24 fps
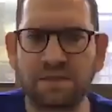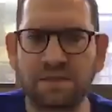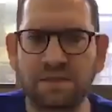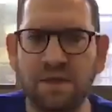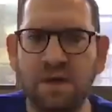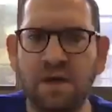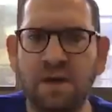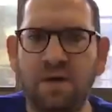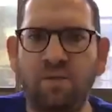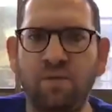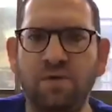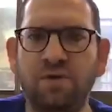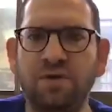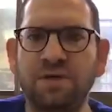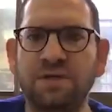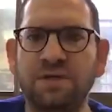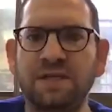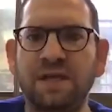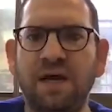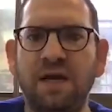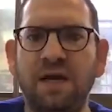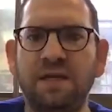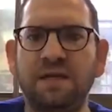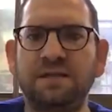When you're
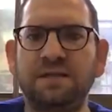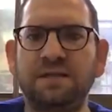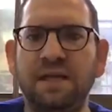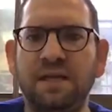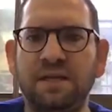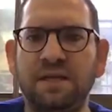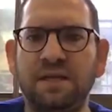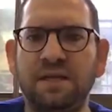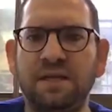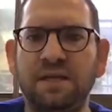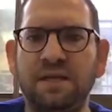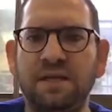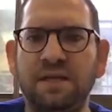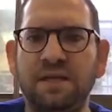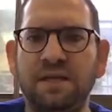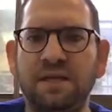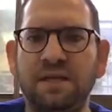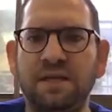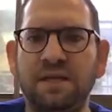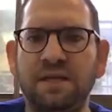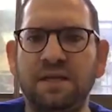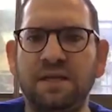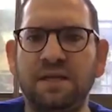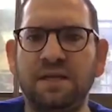signing death
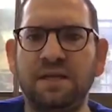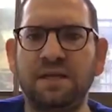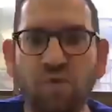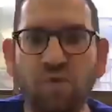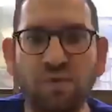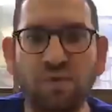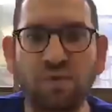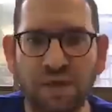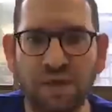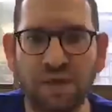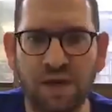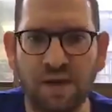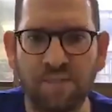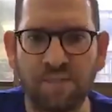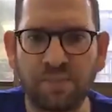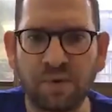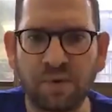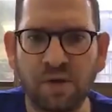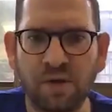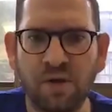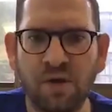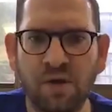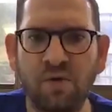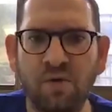certificates all day,
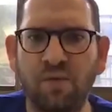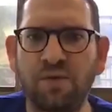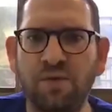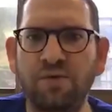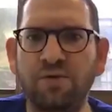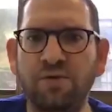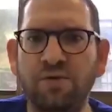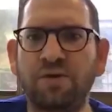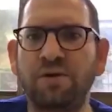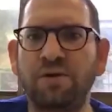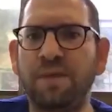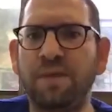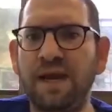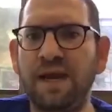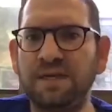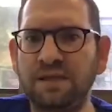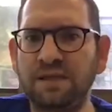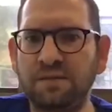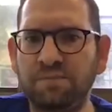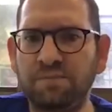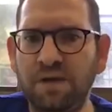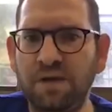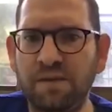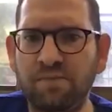when you're cremating
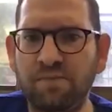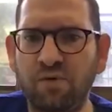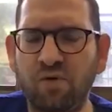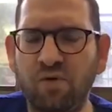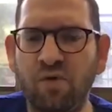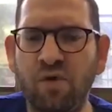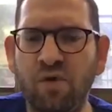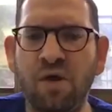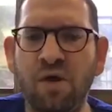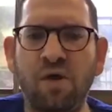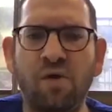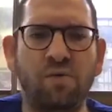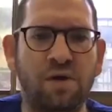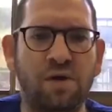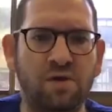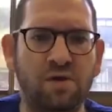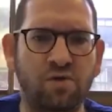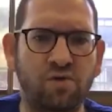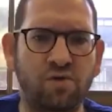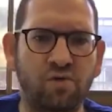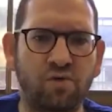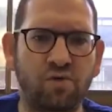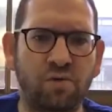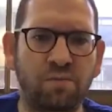people, when
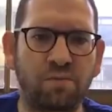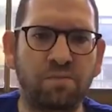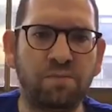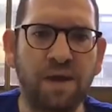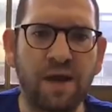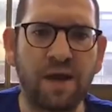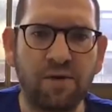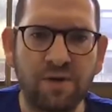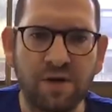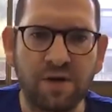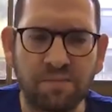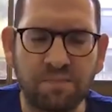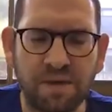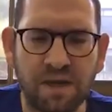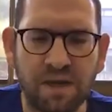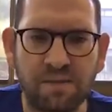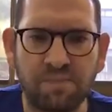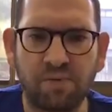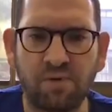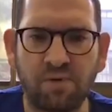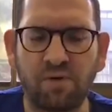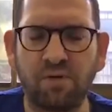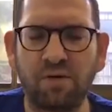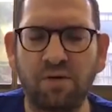you're burying
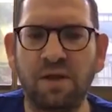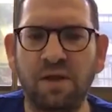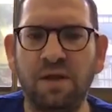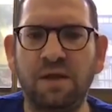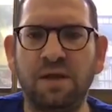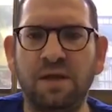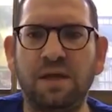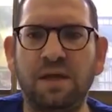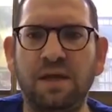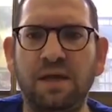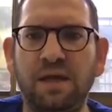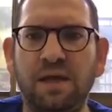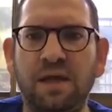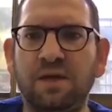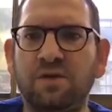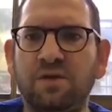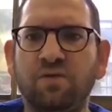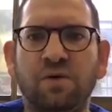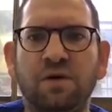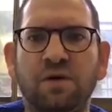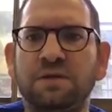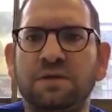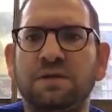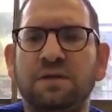people, it
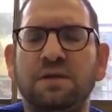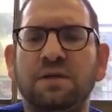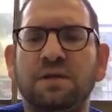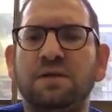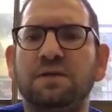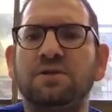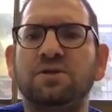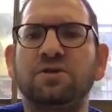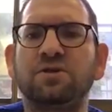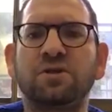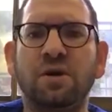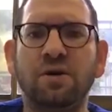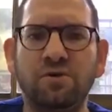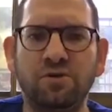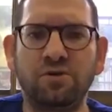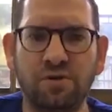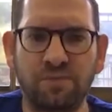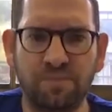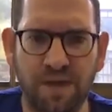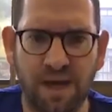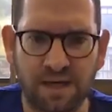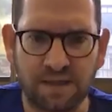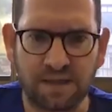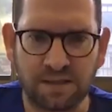was so
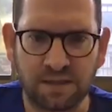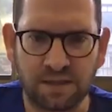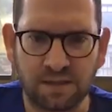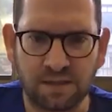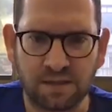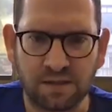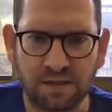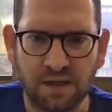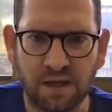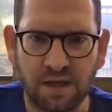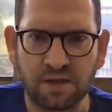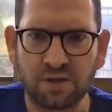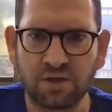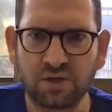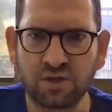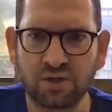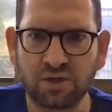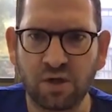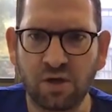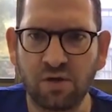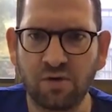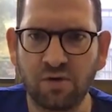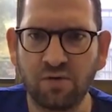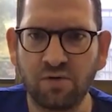dramatic and
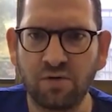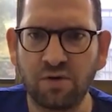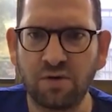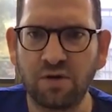so